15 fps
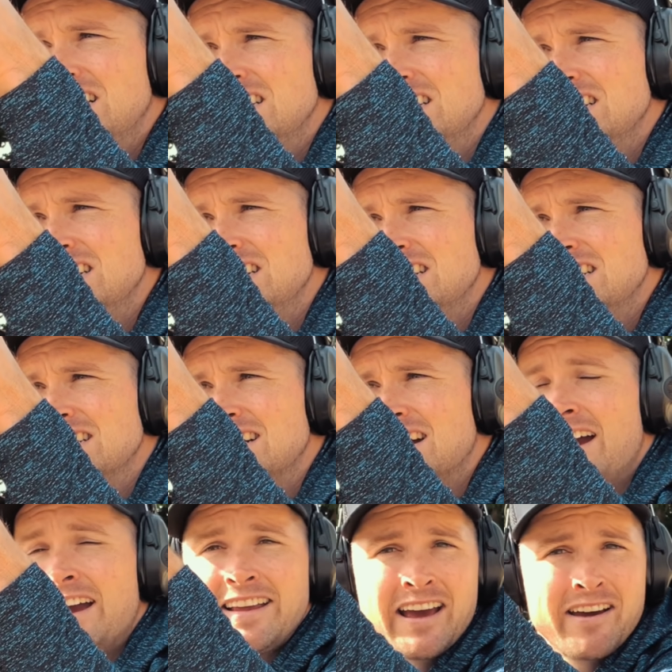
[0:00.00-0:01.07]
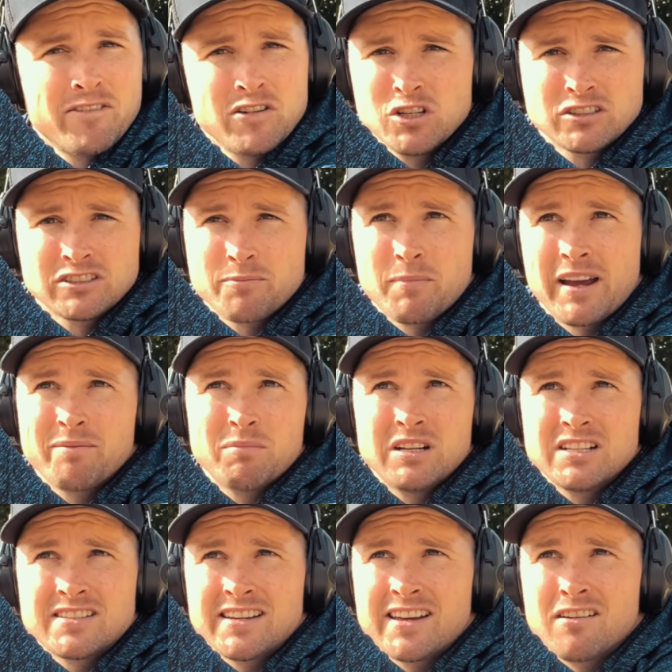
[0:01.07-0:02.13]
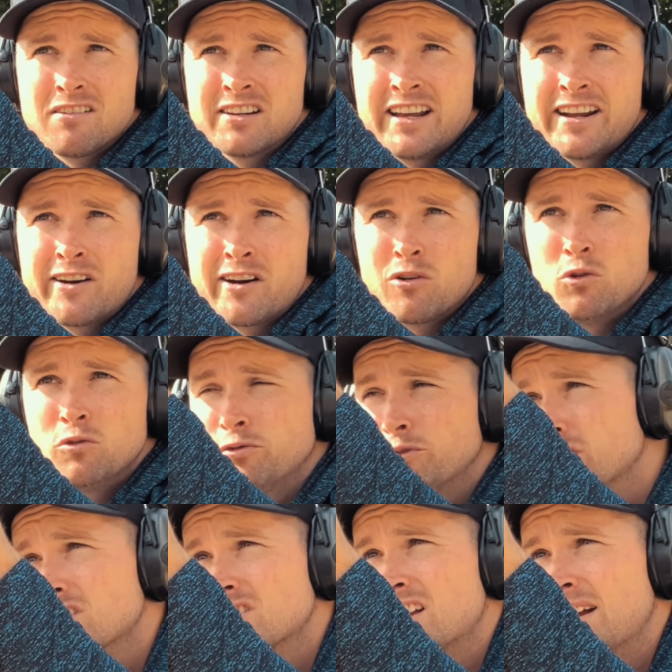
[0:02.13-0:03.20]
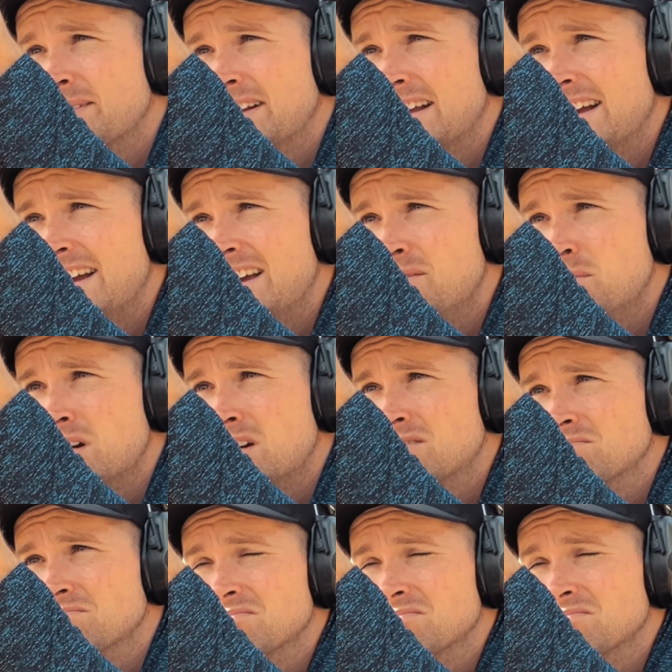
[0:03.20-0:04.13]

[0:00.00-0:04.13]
uh, I haven't looked at my ballistic calculator at all for this, so I'm gonna add about